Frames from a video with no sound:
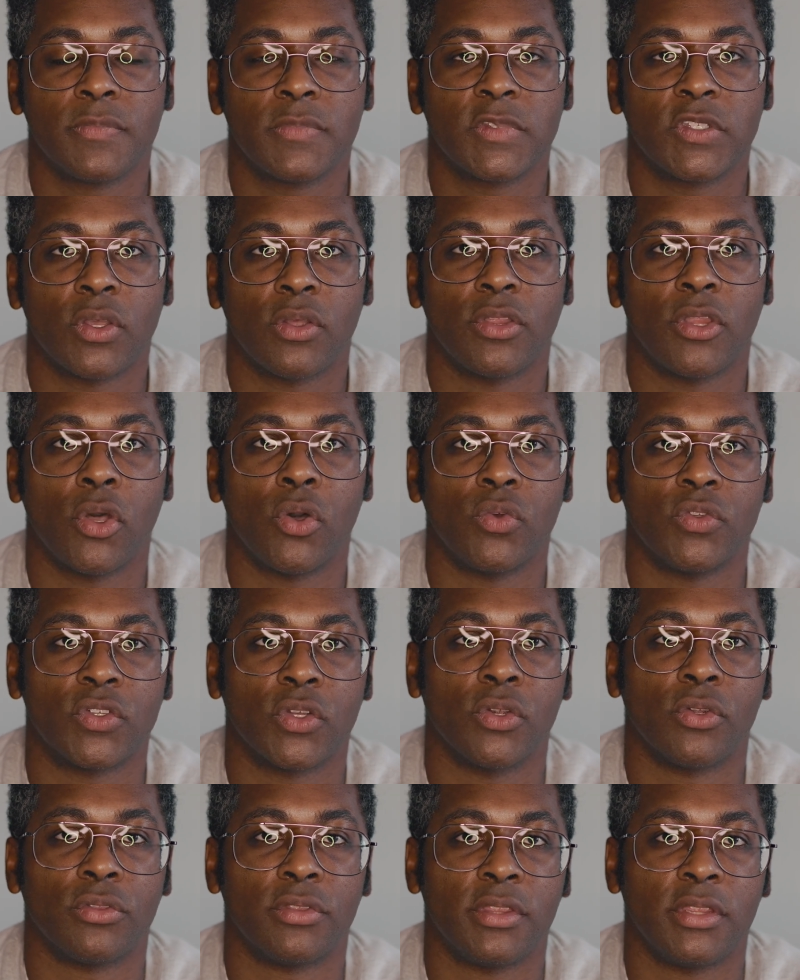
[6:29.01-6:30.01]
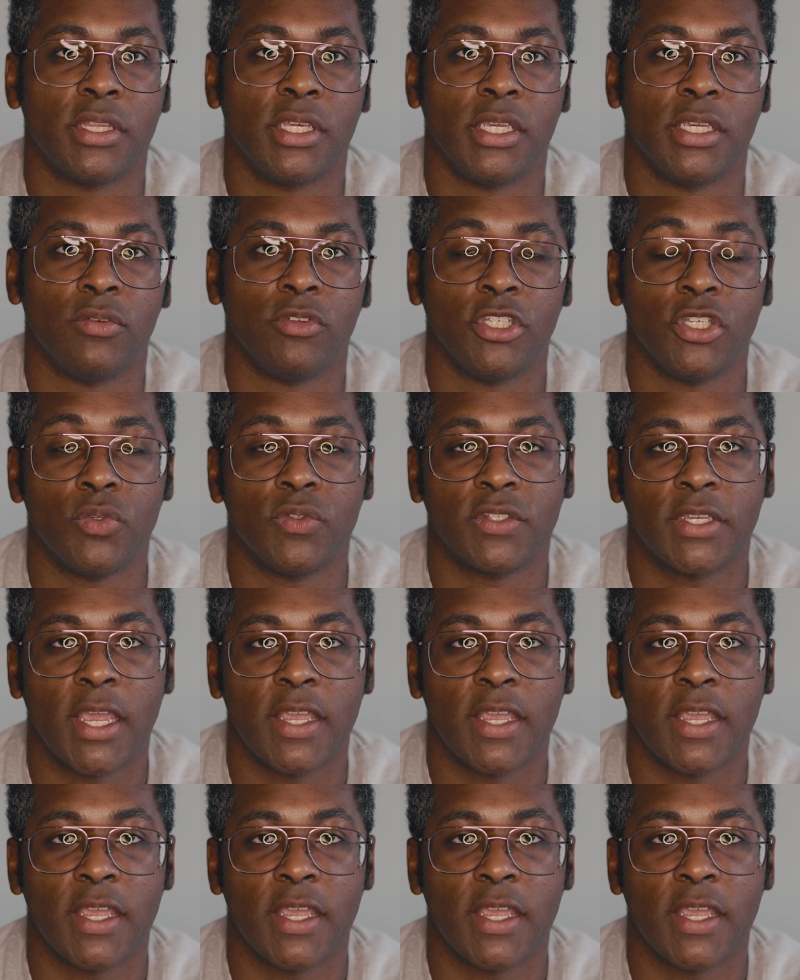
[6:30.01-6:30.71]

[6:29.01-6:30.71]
So those are the use